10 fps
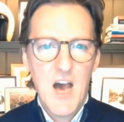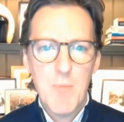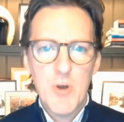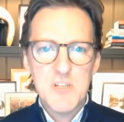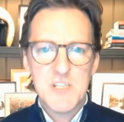
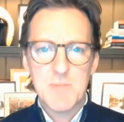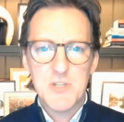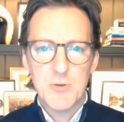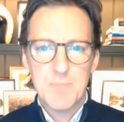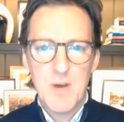I'm honored to
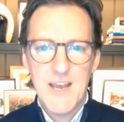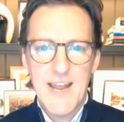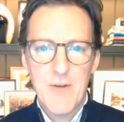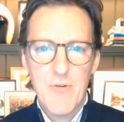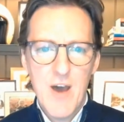be joined by
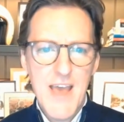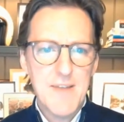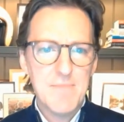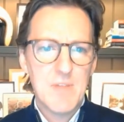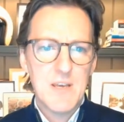Annette
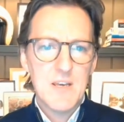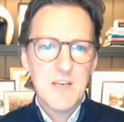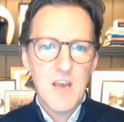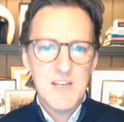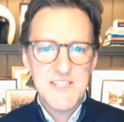Ryan,
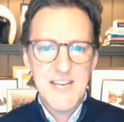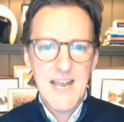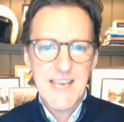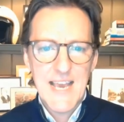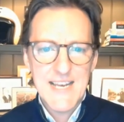
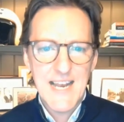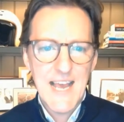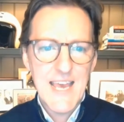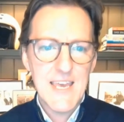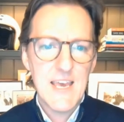
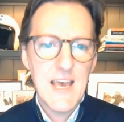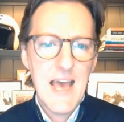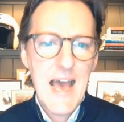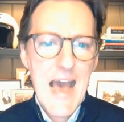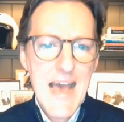Khanyile,
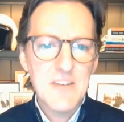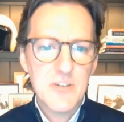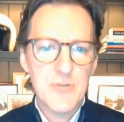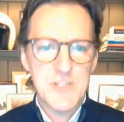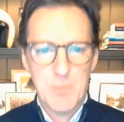
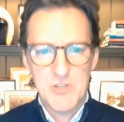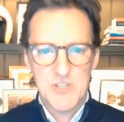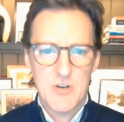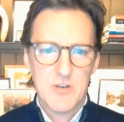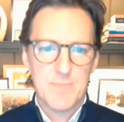and Chris
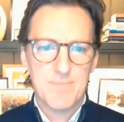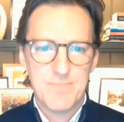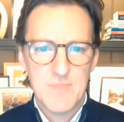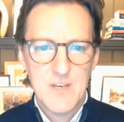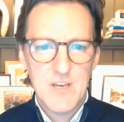Bostock.
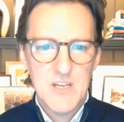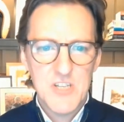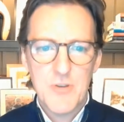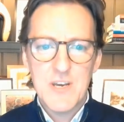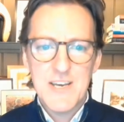
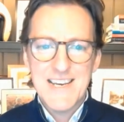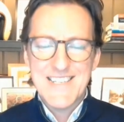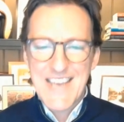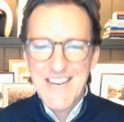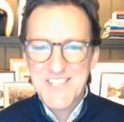So
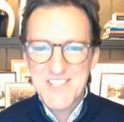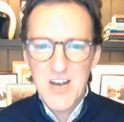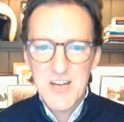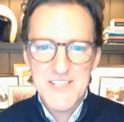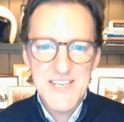to get us
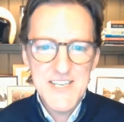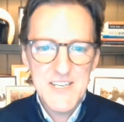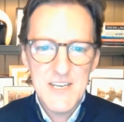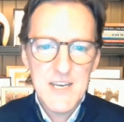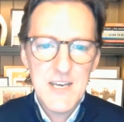
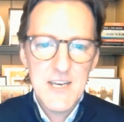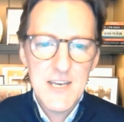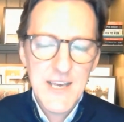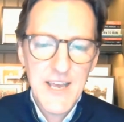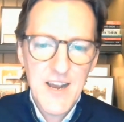started,
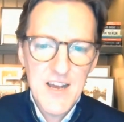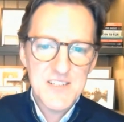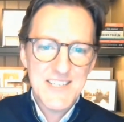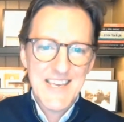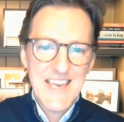can I
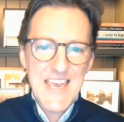ask